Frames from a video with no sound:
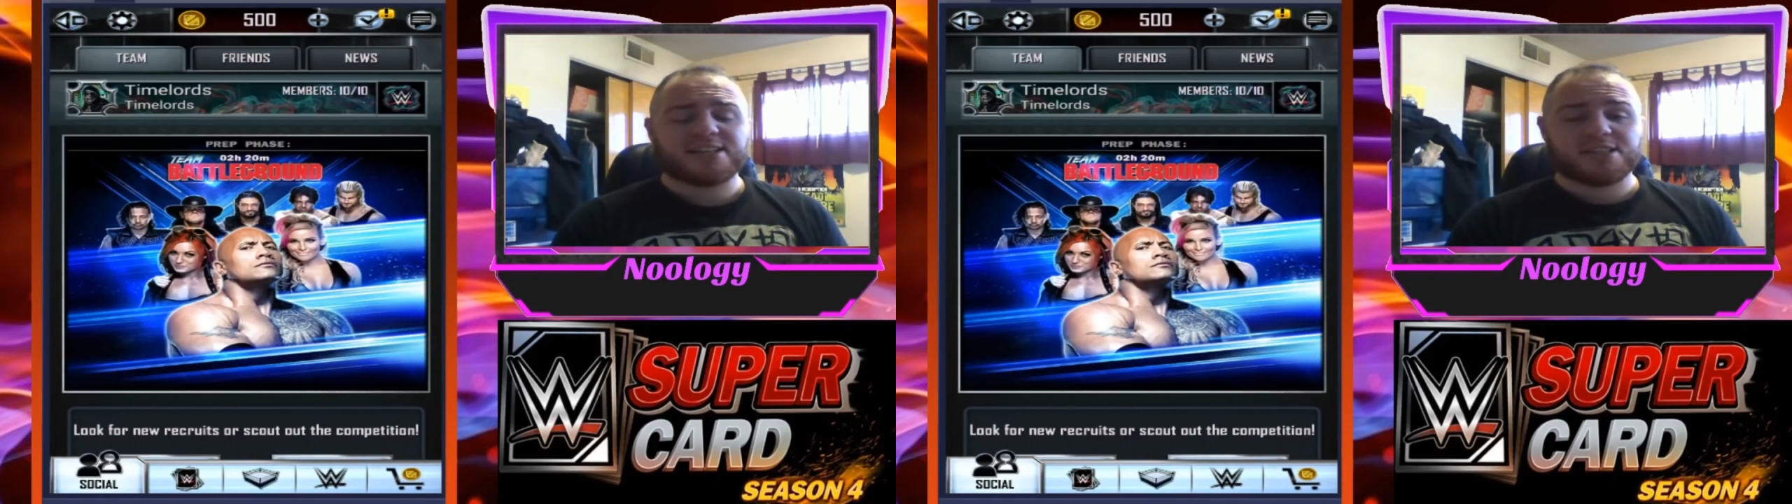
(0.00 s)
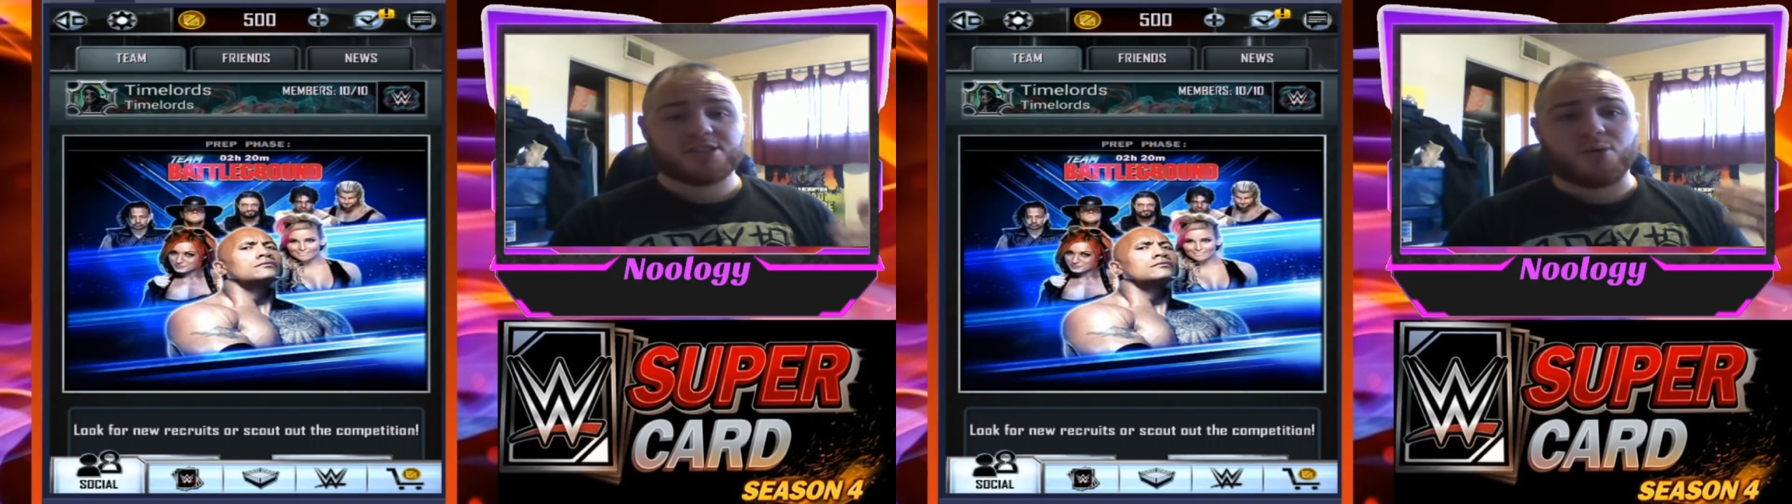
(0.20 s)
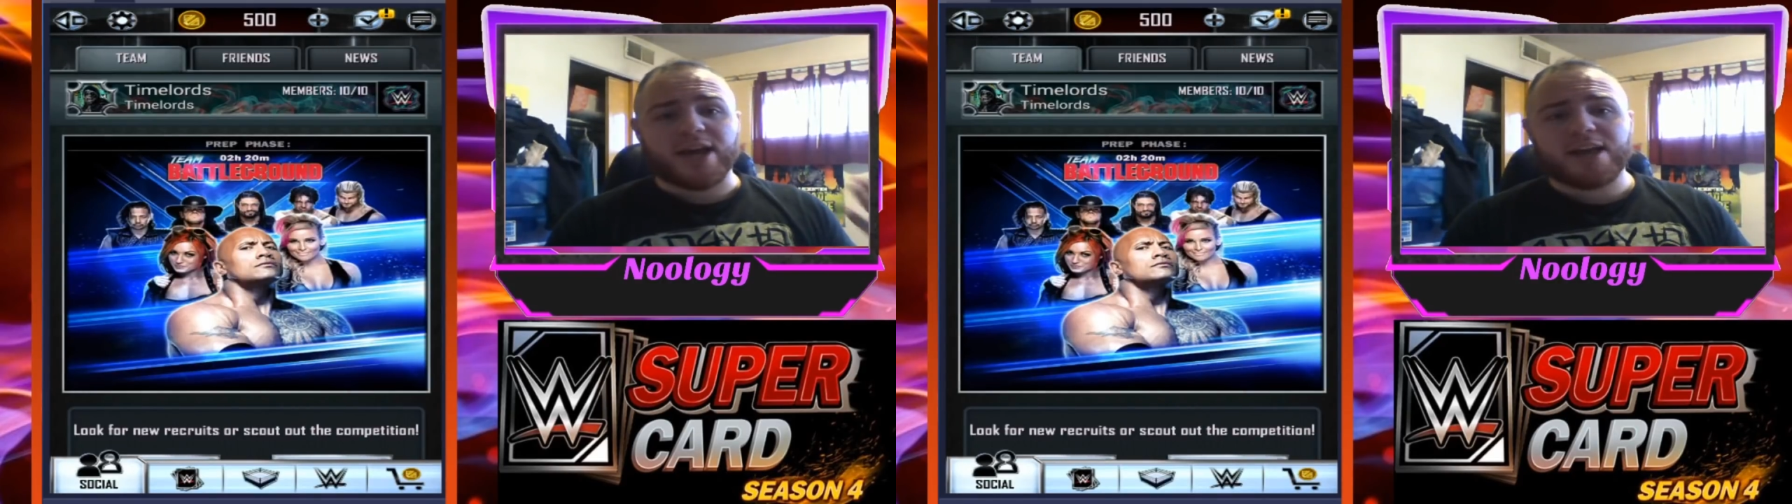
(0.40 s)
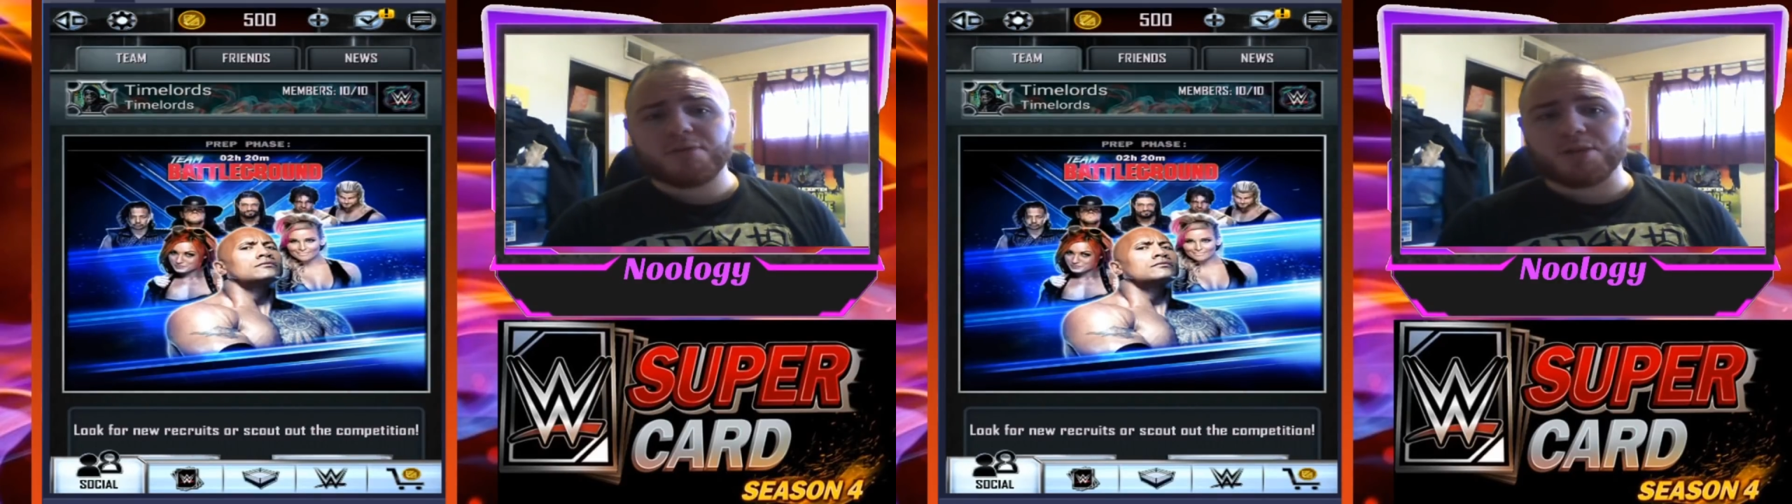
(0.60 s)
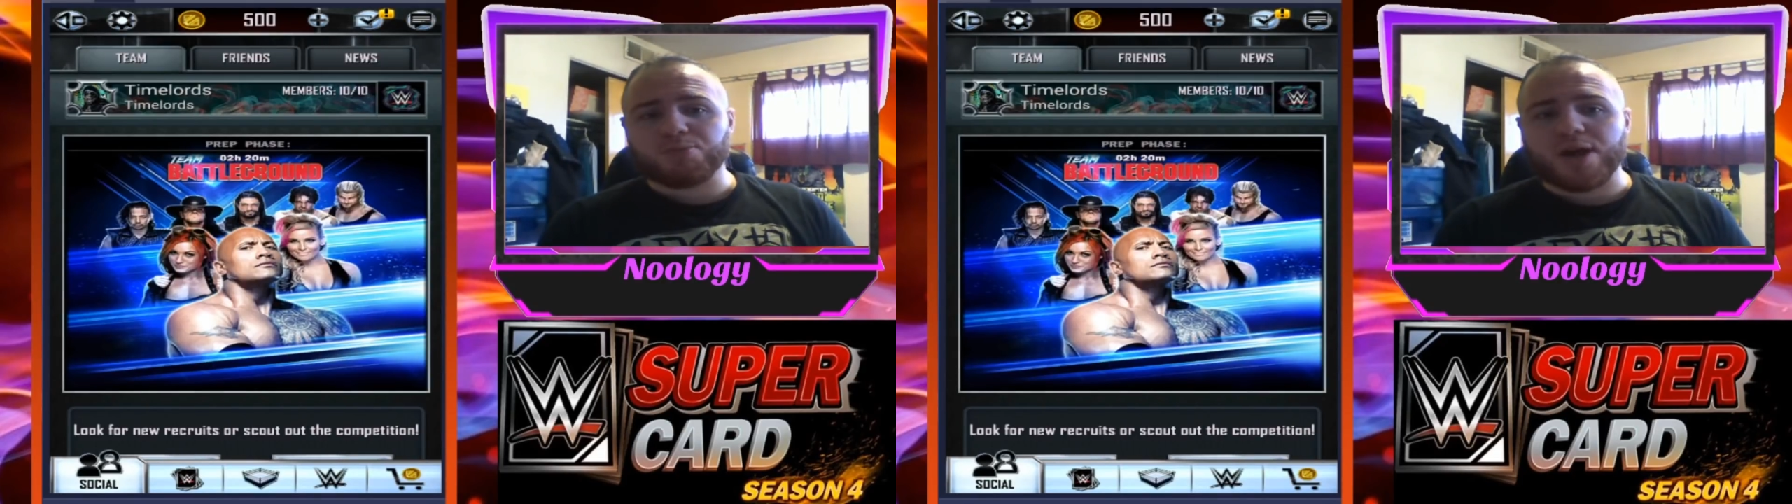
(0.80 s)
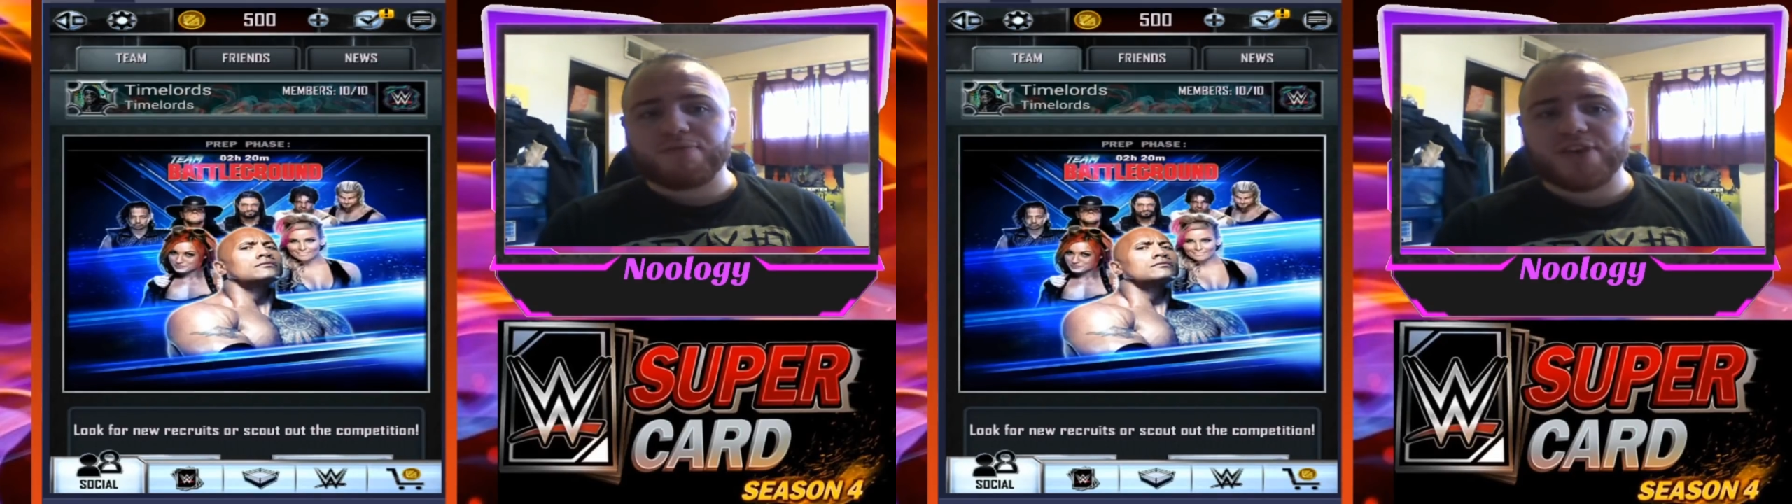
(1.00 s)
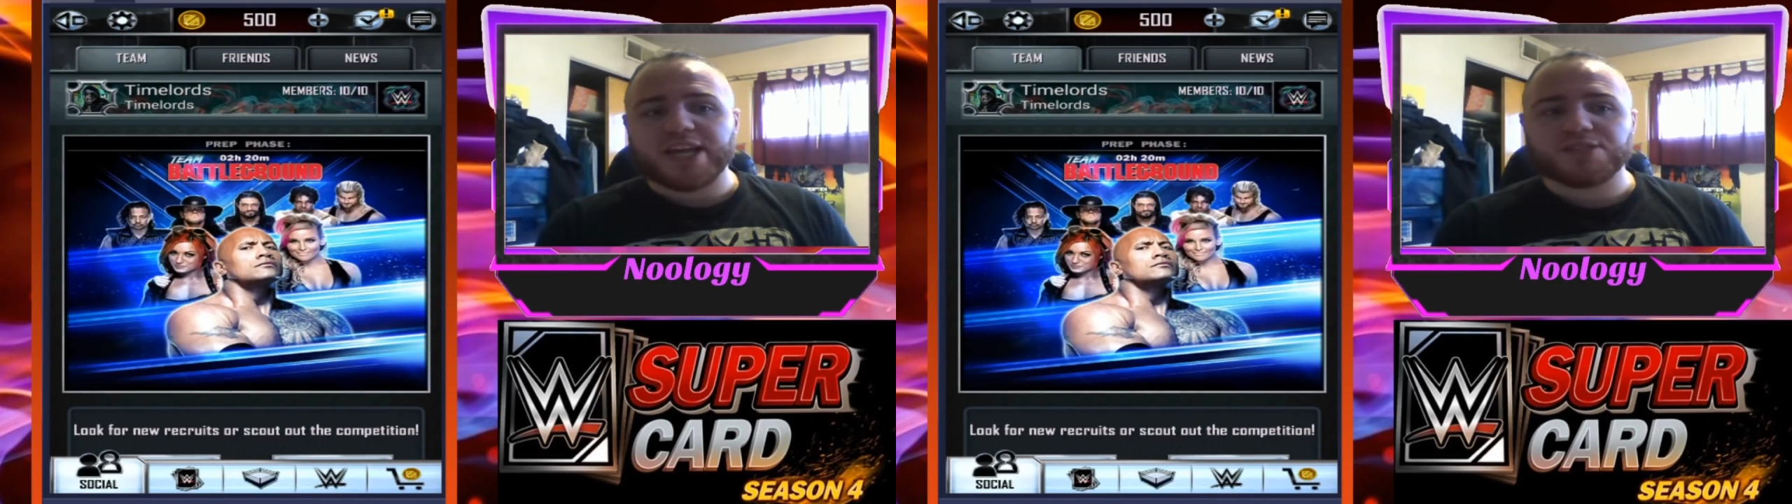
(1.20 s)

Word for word: so I am in the prep phase